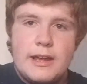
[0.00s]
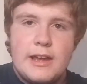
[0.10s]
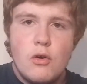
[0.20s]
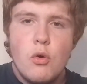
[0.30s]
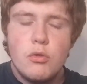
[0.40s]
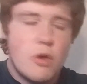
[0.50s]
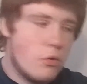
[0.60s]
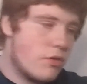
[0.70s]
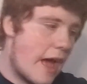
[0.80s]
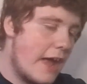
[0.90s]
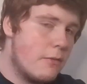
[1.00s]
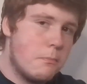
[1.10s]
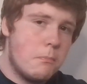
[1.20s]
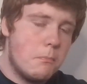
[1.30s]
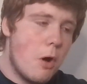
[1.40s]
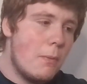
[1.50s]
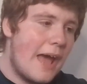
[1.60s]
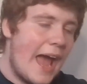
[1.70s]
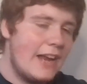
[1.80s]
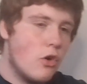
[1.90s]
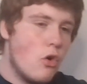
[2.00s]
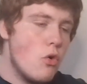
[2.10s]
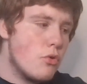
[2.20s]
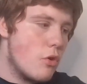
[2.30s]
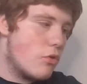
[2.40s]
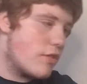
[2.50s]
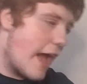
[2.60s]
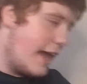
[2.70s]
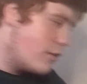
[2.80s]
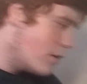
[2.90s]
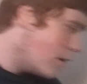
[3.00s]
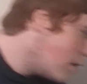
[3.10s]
He also said, Bobby Haynes also said,